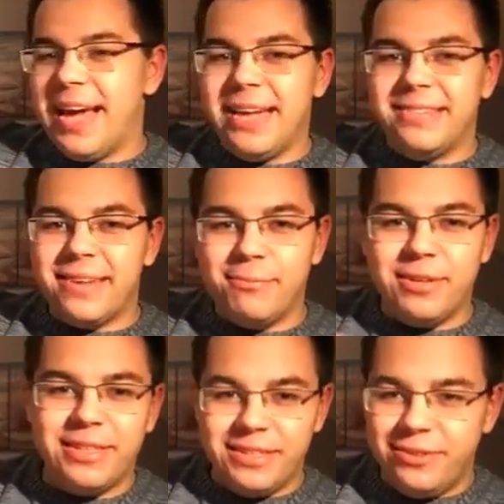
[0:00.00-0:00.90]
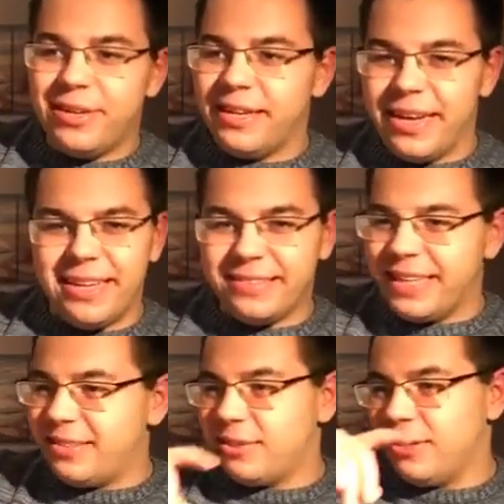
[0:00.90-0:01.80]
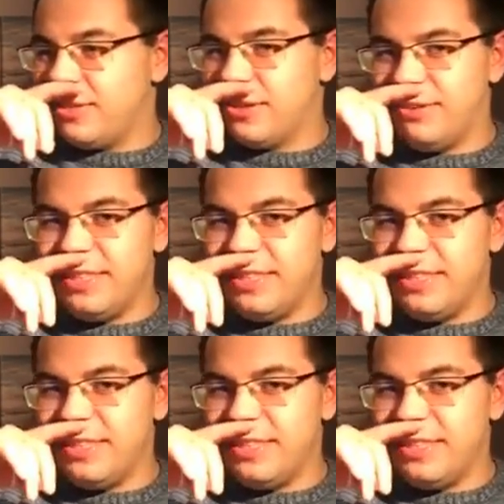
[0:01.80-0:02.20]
someone you can read